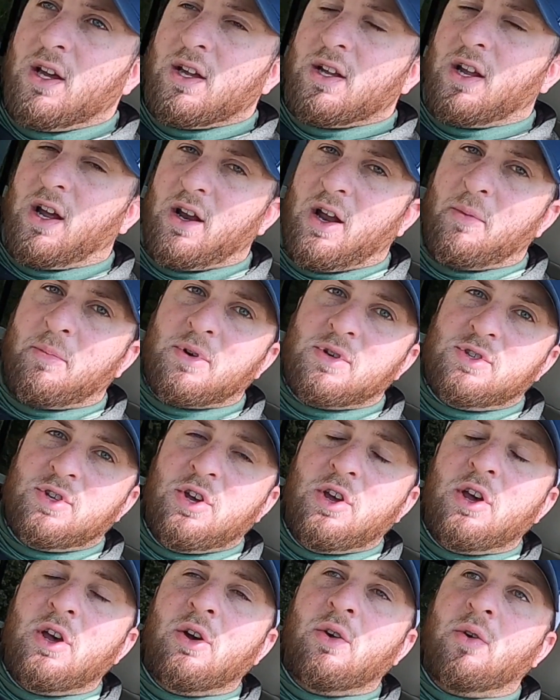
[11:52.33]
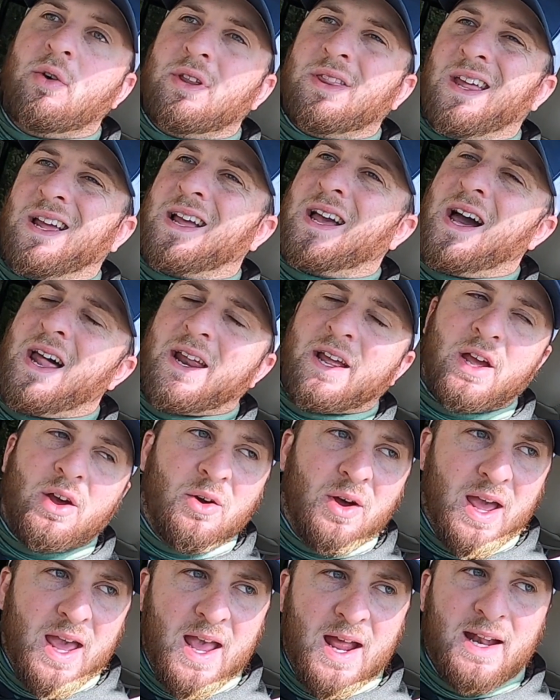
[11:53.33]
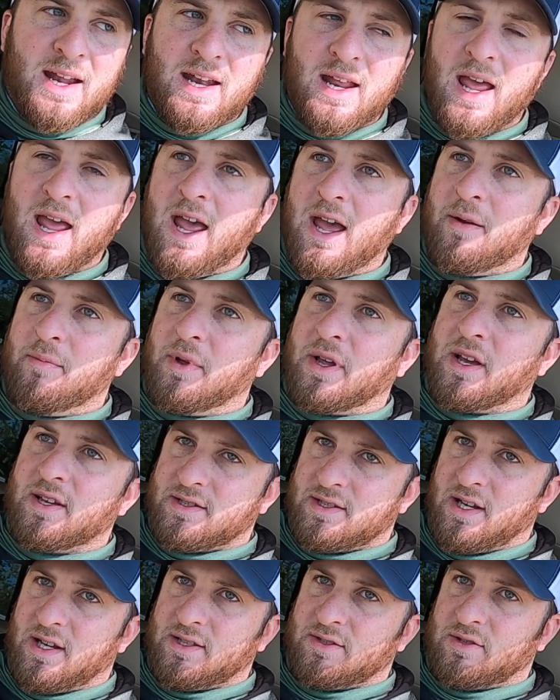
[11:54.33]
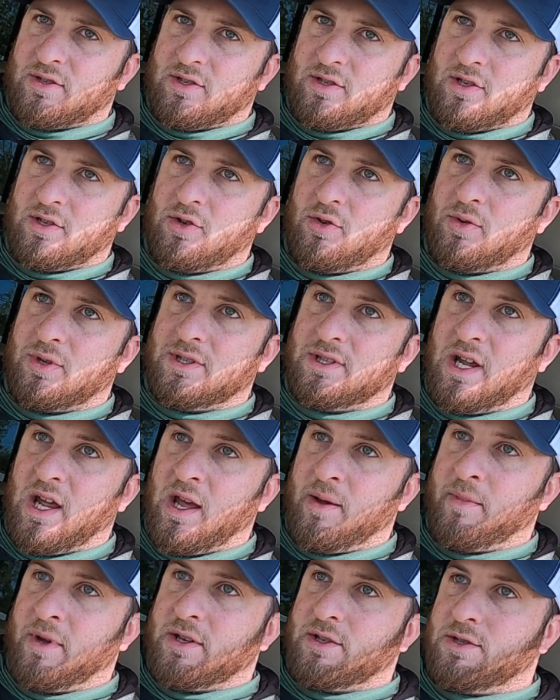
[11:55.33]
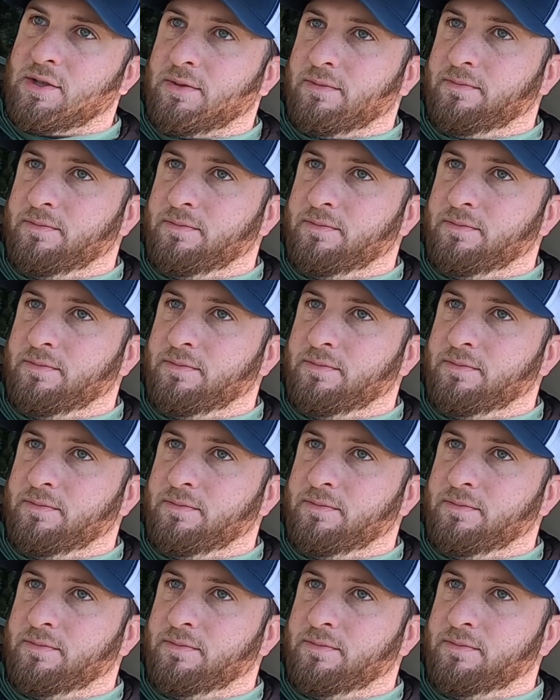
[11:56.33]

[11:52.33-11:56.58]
Now number two, they kind of go hand in hand because it is to do with damage,